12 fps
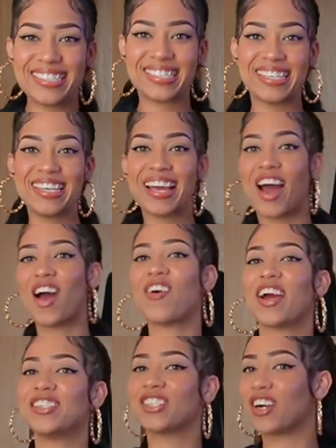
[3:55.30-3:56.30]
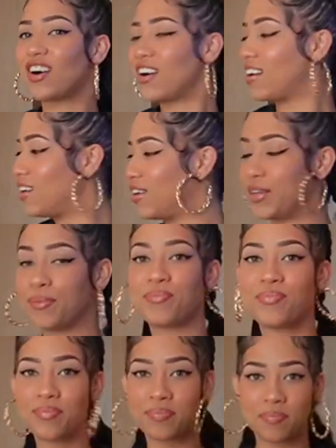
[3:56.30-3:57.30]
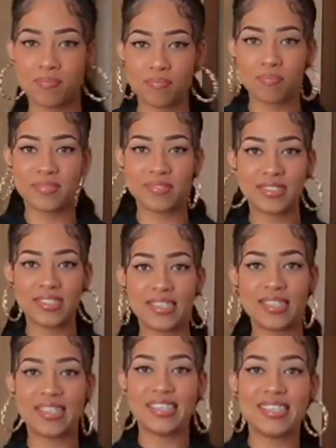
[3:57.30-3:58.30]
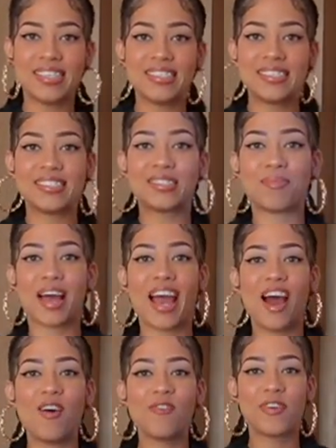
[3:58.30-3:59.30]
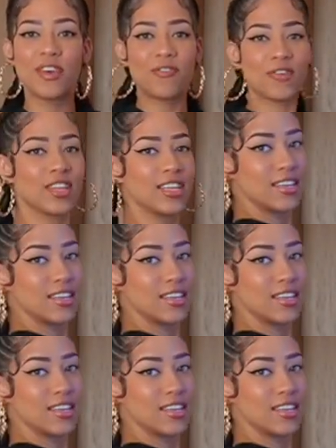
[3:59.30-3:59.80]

tea all right y'all um this is my outfit for the